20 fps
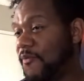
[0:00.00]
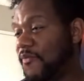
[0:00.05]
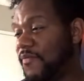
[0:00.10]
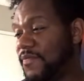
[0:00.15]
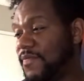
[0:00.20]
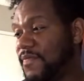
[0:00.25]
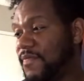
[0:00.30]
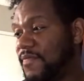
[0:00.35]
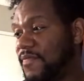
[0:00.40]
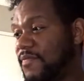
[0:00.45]

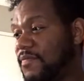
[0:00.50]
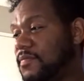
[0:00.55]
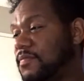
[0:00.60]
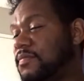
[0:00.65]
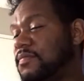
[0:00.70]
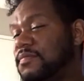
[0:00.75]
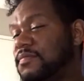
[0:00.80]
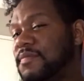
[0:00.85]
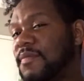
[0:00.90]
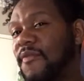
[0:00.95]
Okay,
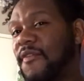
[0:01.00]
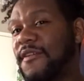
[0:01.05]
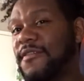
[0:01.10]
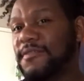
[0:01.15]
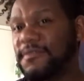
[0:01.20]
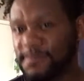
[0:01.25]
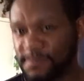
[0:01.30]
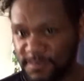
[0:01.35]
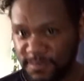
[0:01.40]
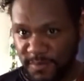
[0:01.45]
whoever
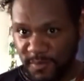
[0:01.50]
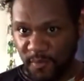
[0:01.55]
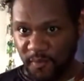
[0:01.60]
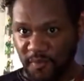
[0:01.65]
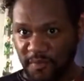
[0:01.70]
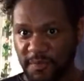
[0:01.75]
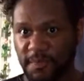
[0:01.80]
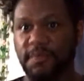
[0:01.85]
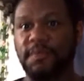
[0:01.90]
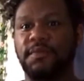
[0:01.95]
needs this, I
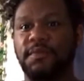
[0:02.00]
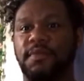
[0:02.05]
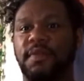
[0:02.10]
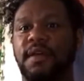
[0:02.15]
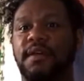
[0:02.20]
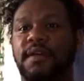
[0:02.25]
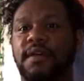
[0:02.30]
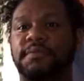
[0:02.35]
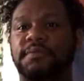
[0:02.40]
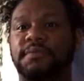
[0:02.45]
tune into
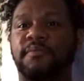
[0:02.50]
you.